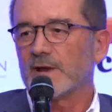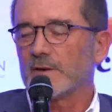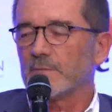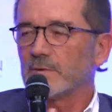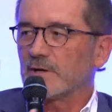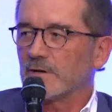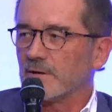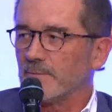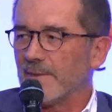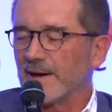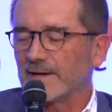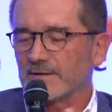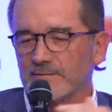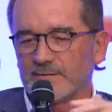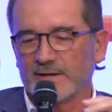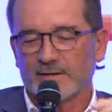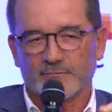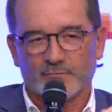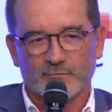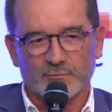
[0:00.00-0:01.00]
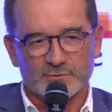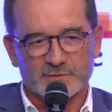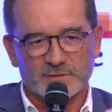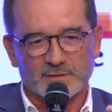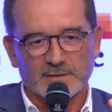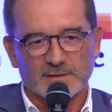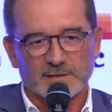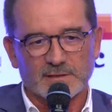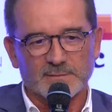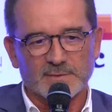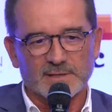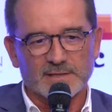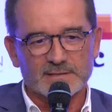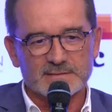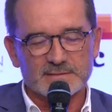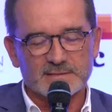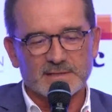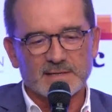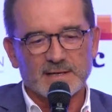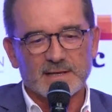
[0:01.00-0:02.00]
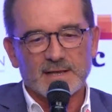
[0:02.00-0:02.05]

I will come back to that, of course, in a, in a minute.